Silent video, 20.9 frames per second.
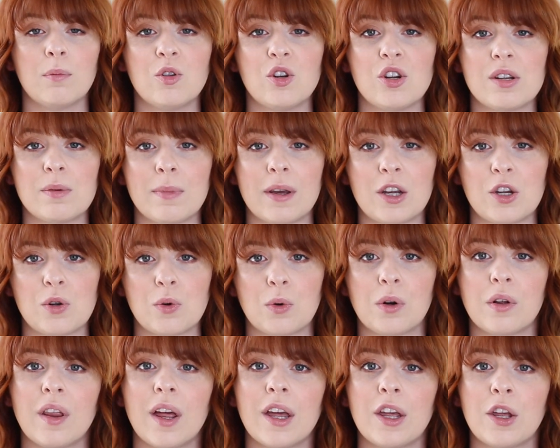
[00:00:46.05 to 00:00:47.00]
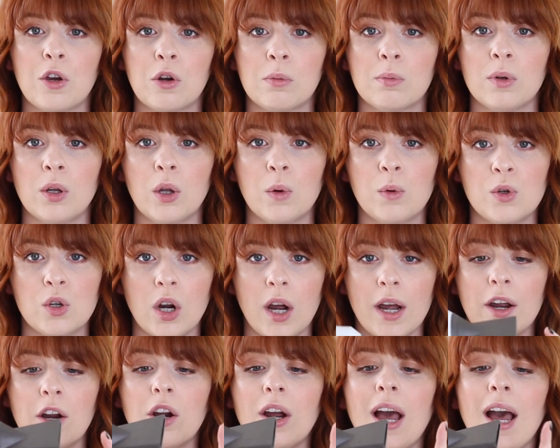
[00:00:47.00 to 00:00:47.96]
just make sure that your blow
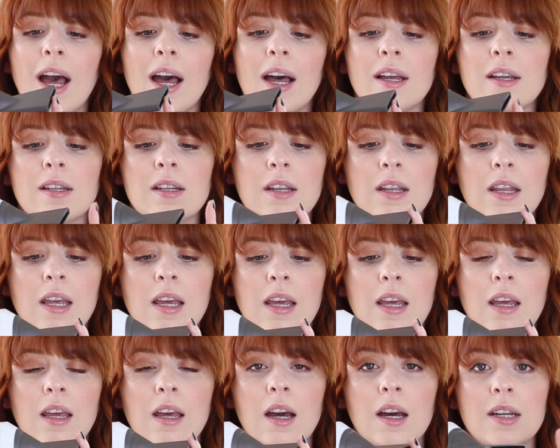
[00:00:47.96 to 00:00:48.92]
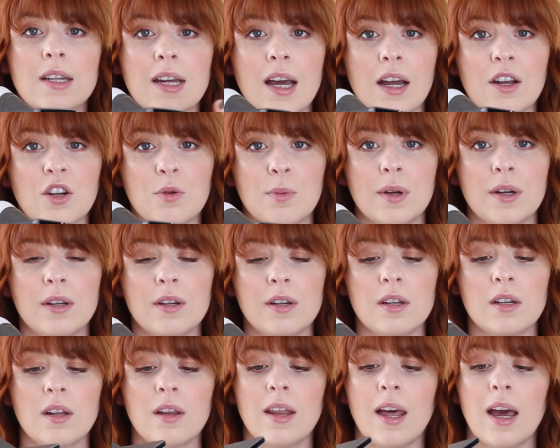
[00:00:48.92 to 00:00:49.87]
dryer has the
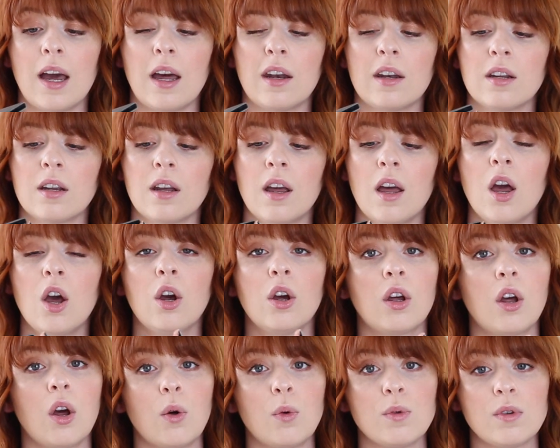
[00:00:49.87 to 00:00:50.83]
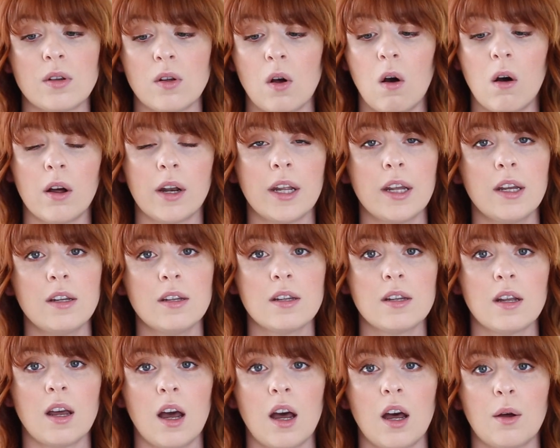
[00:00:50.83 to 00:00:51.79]
attachment that goes on
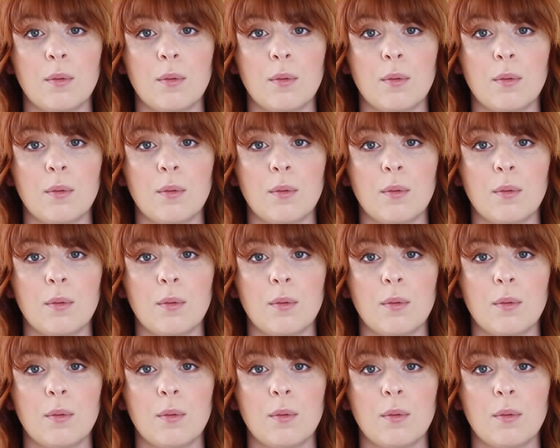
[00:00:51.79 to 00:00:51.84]
it.